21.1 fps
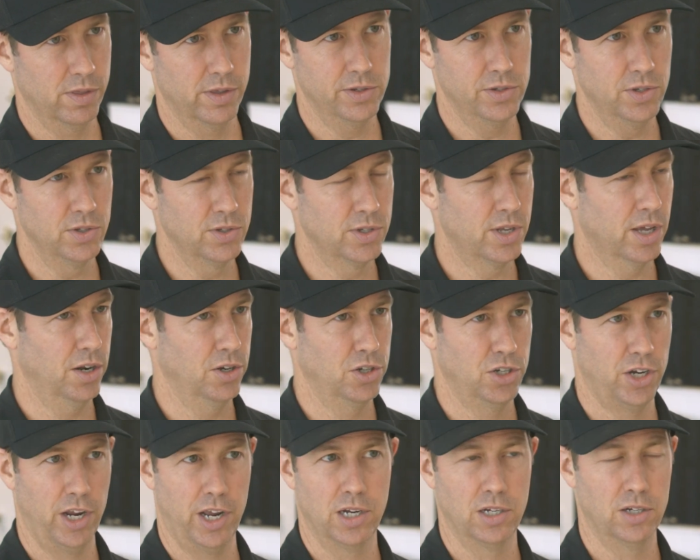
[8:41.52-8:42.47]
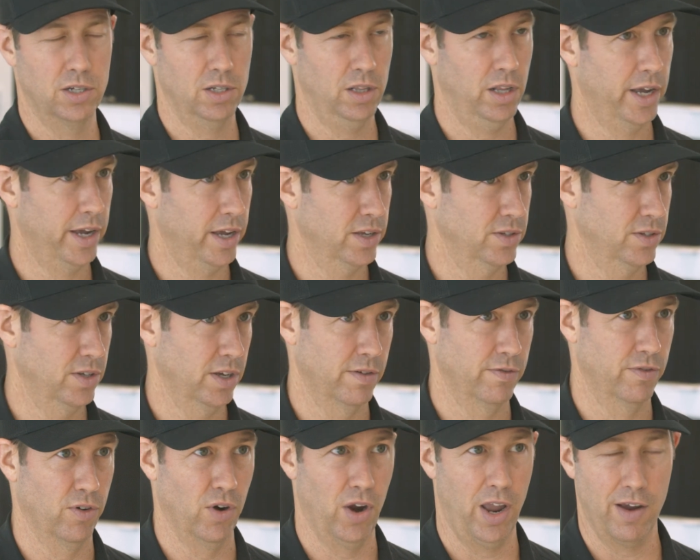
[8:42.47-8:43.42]
this is gonna change, like I
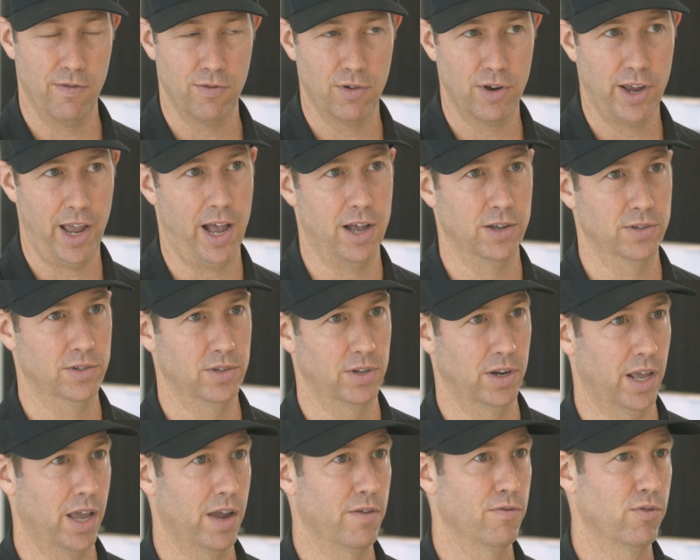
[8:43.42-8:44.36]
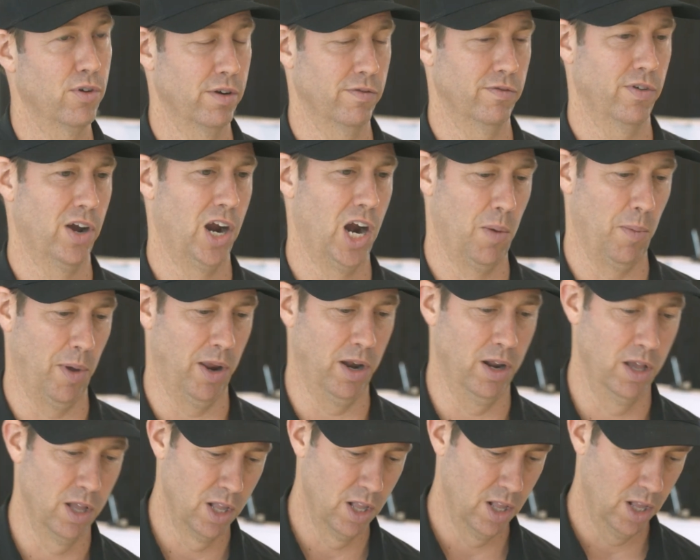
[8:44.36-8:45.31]
said, for every house and every
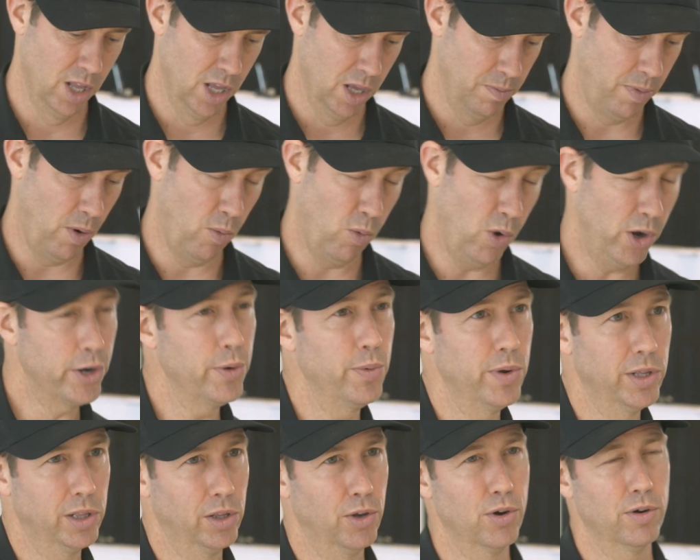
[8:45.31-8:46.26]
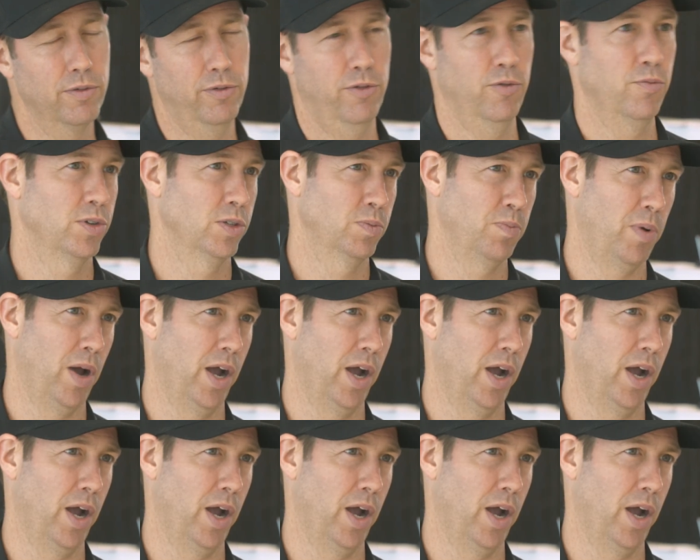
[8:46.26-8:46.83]
environment. But what can we learn from these